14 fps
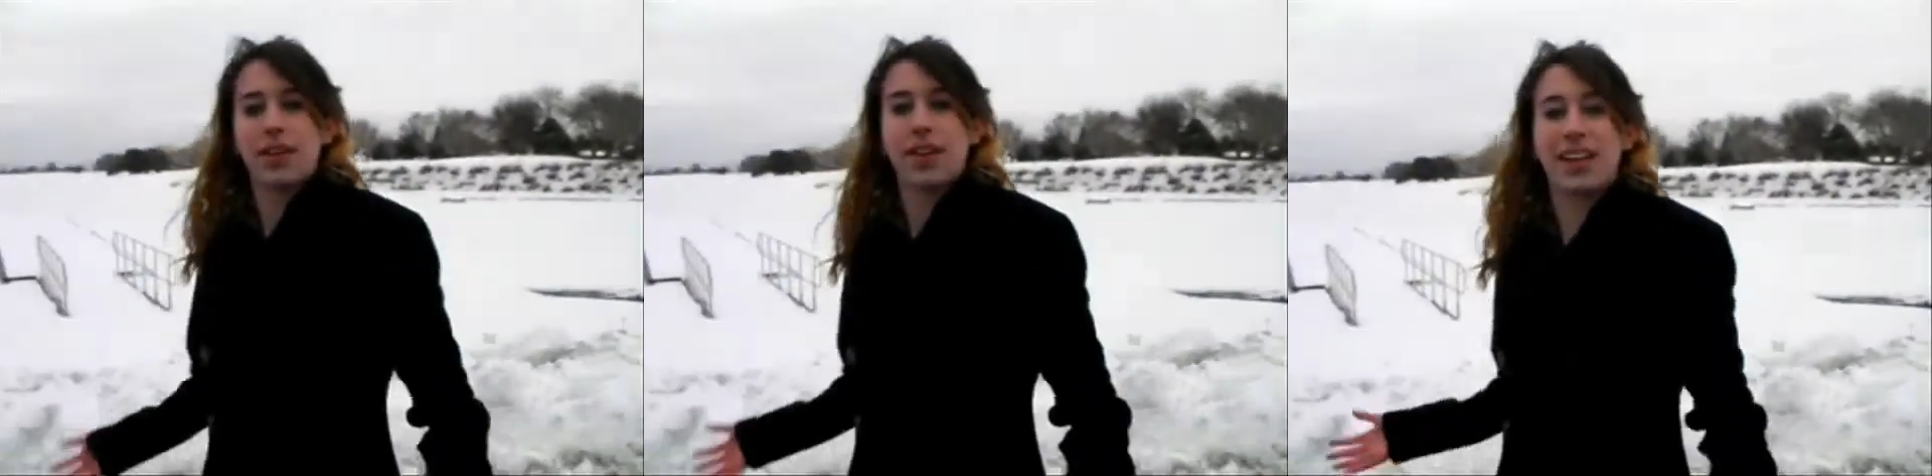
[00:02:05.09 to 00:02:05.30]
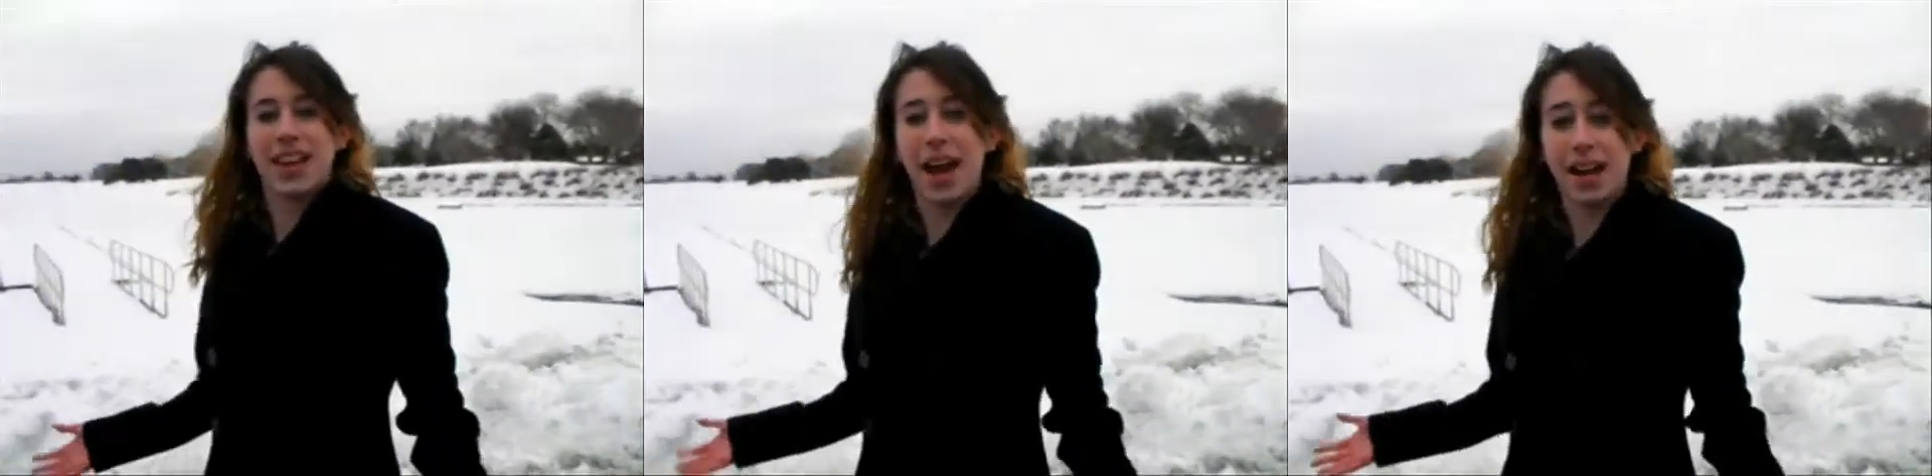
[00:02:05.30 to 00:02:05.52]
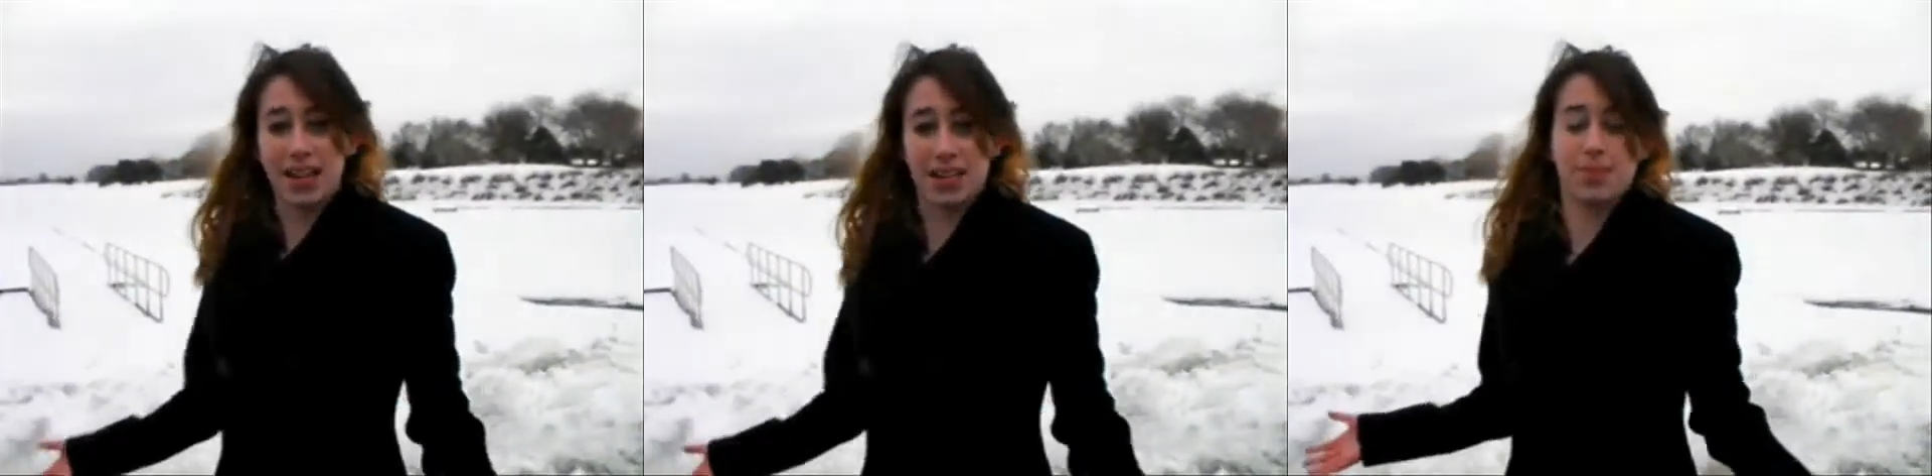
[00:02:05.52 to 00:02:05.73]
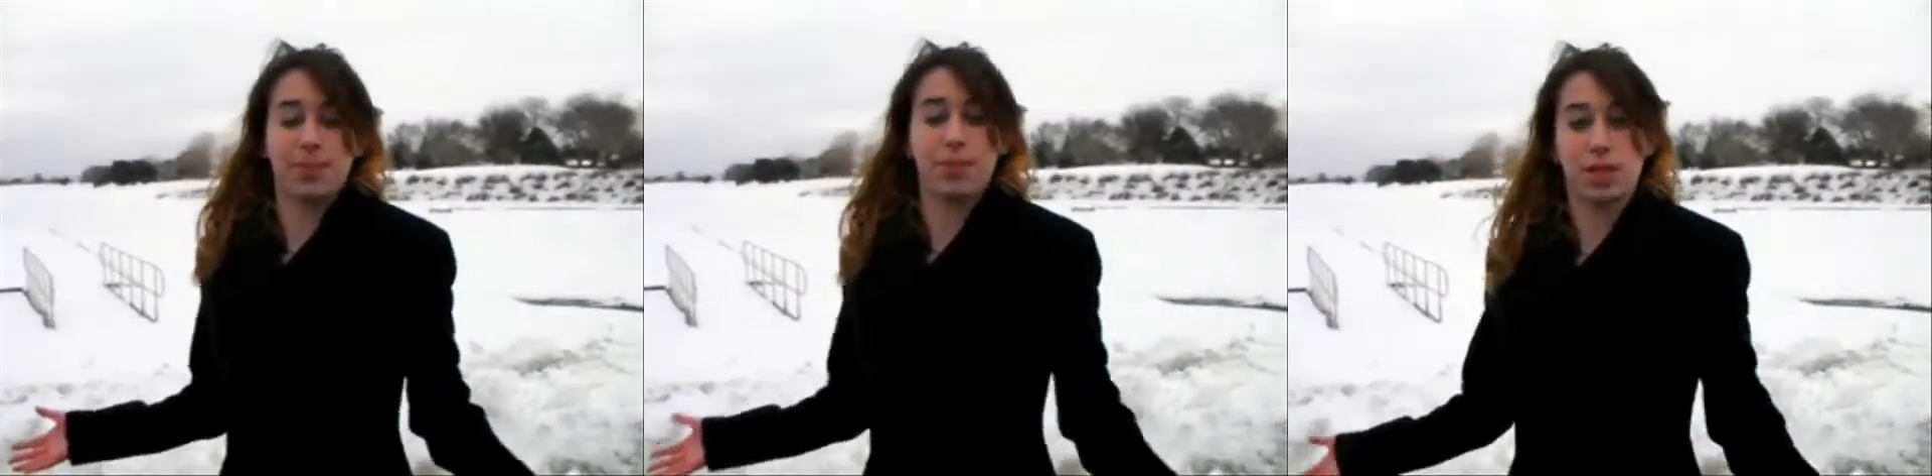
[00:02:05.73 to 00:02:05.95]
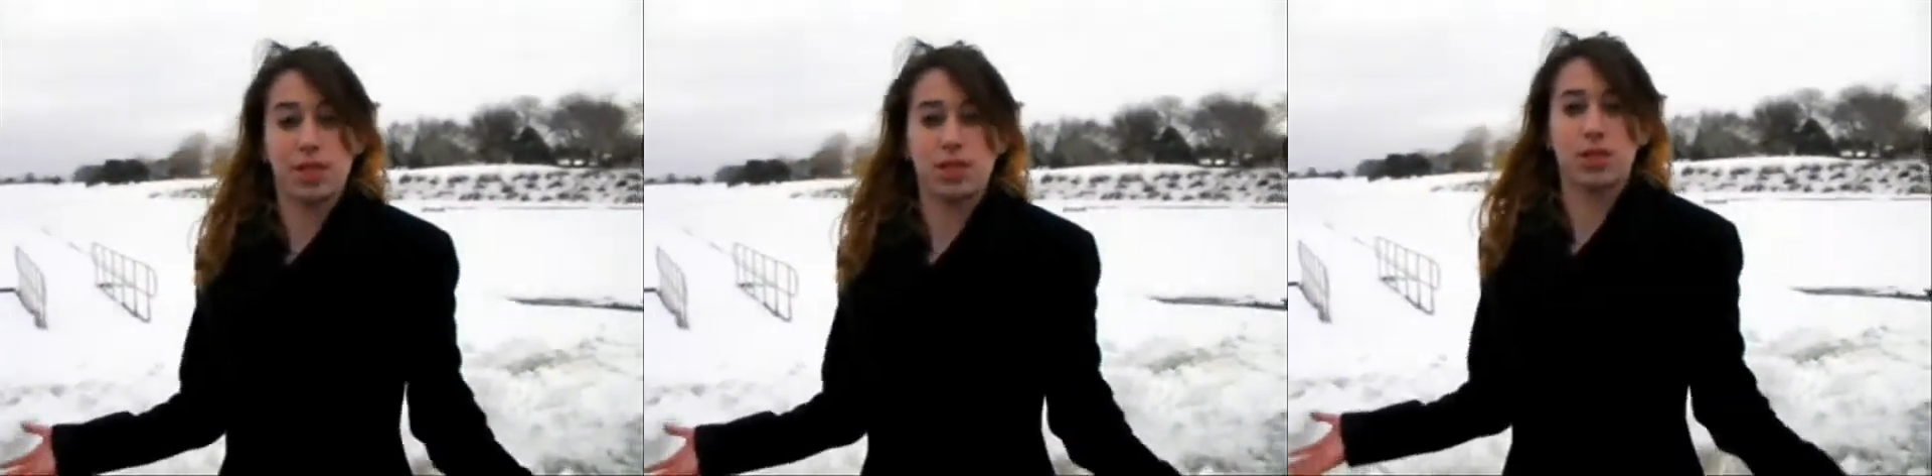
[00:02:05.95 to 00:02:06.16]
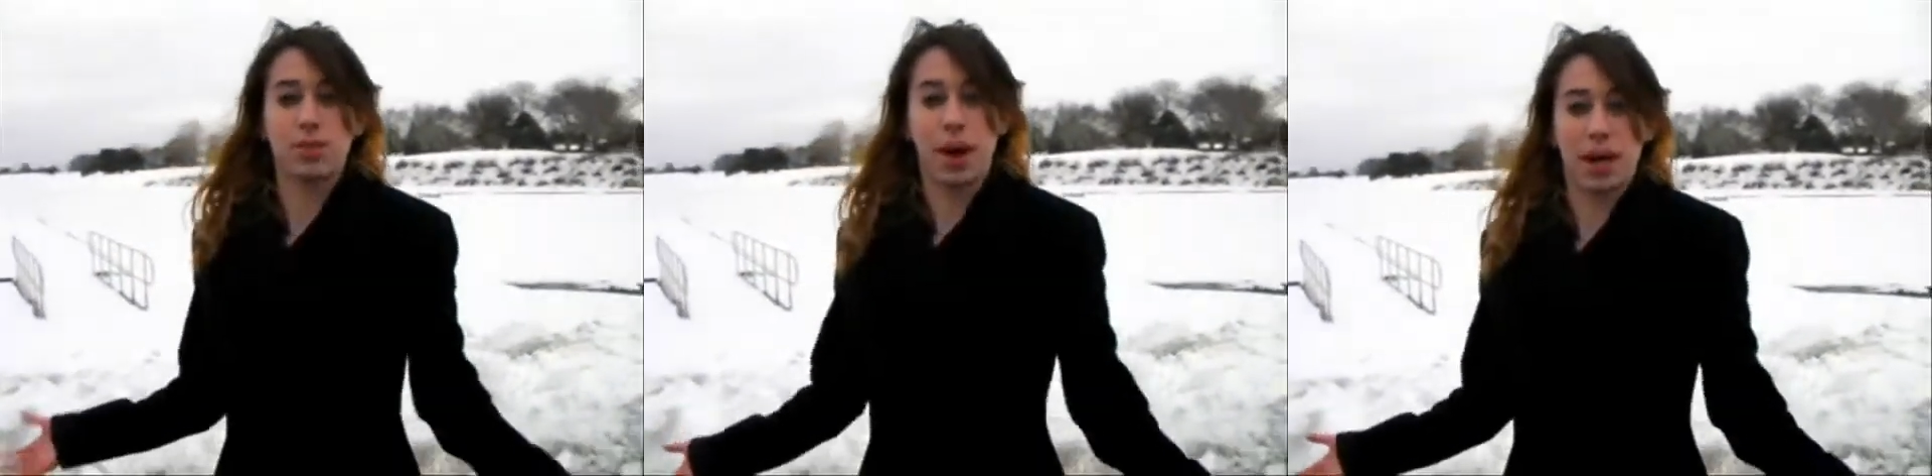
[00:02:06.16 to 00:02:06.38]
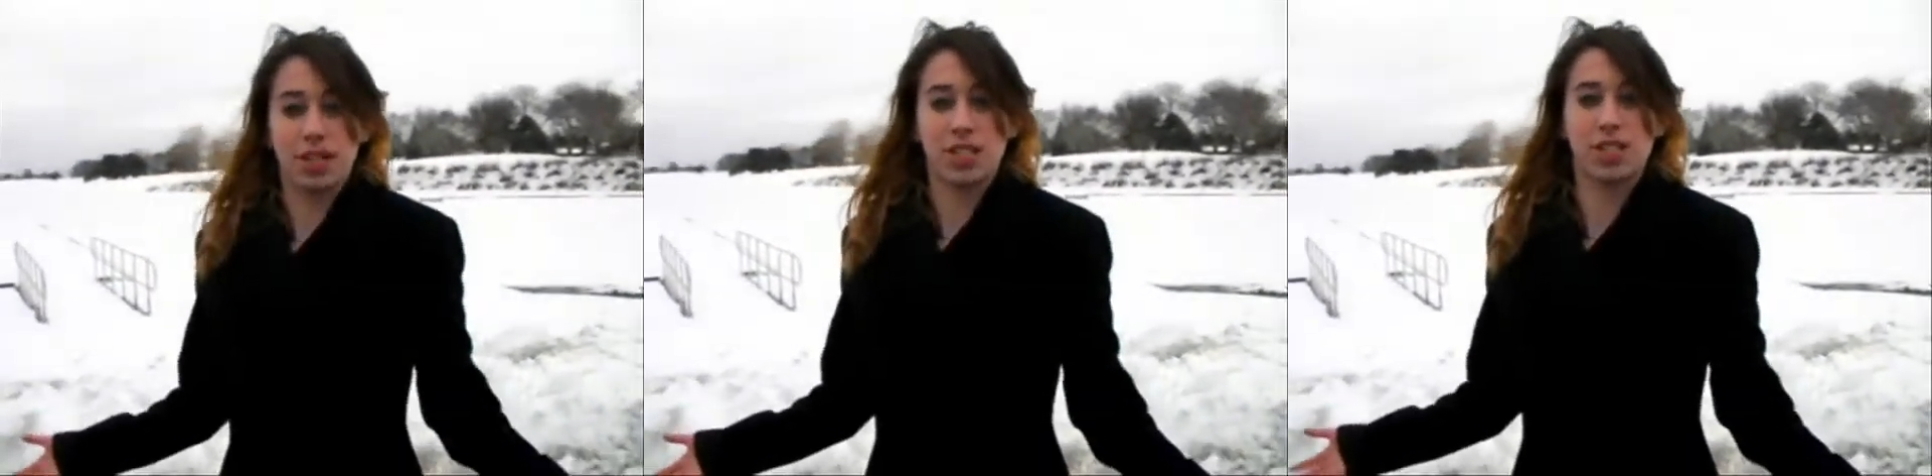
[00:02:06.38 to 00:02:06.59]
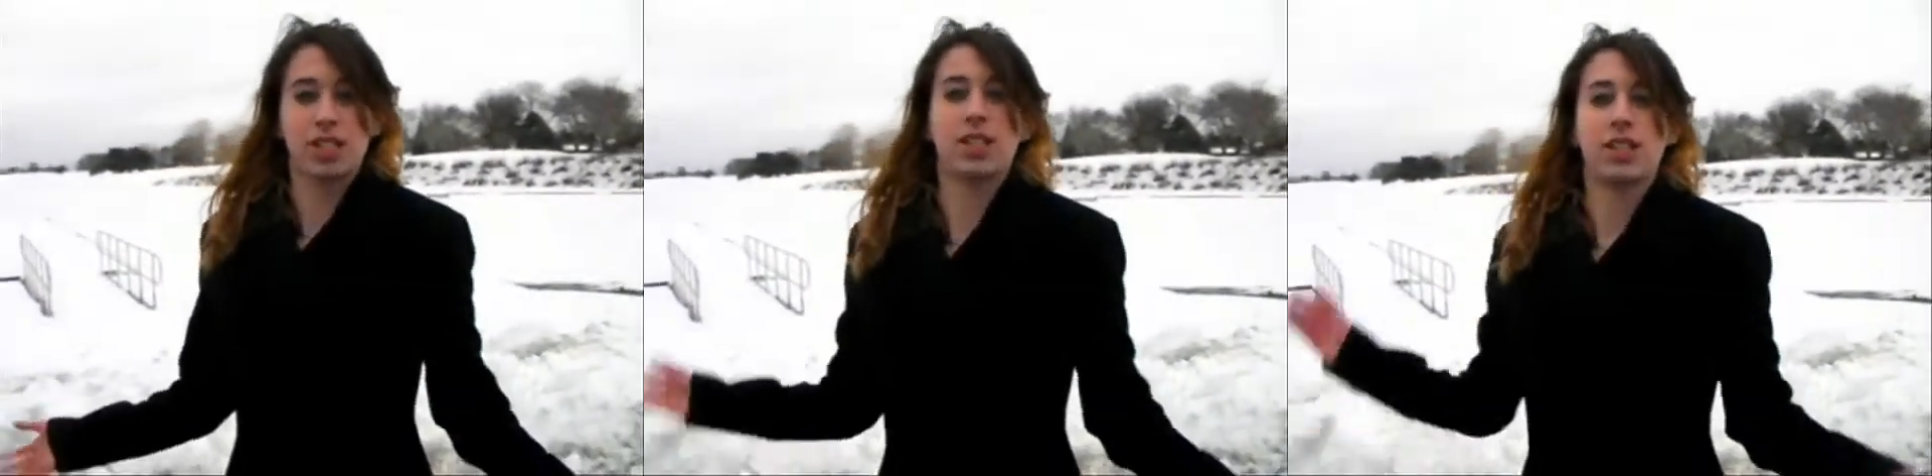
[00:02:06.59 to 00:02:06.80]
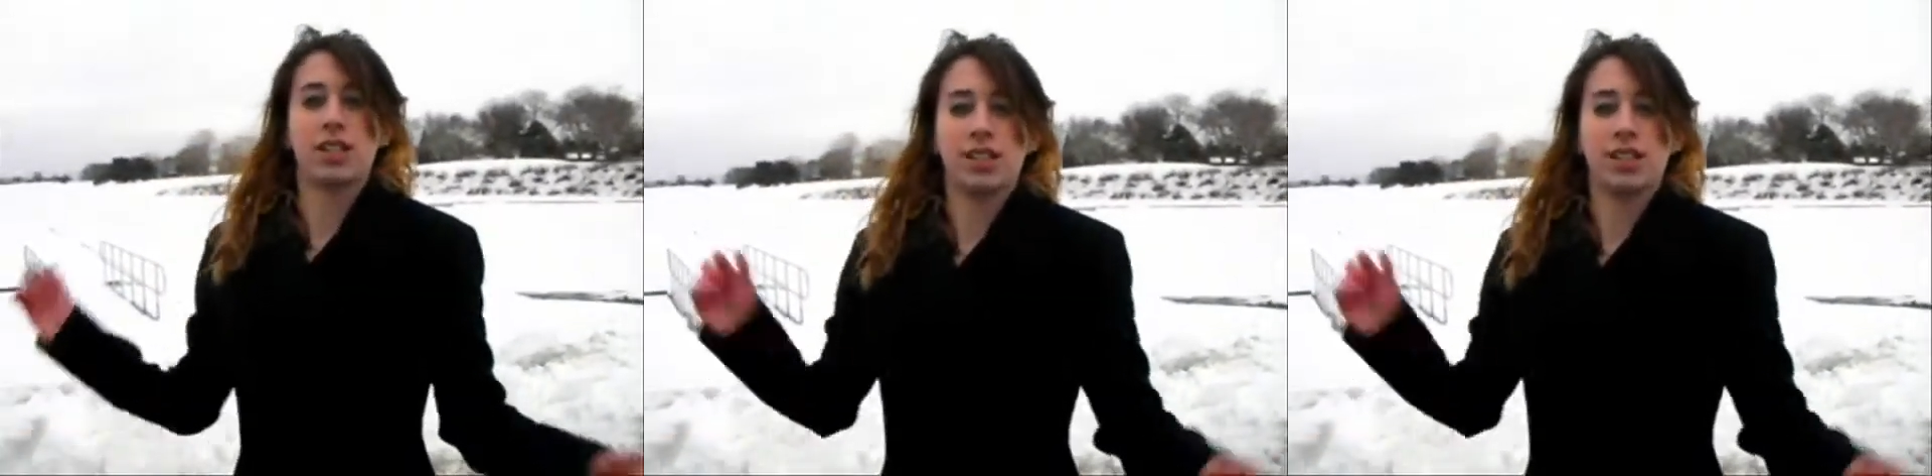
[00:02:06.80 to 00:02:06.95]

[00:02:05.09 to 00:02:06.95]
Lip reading: and not end up using too much.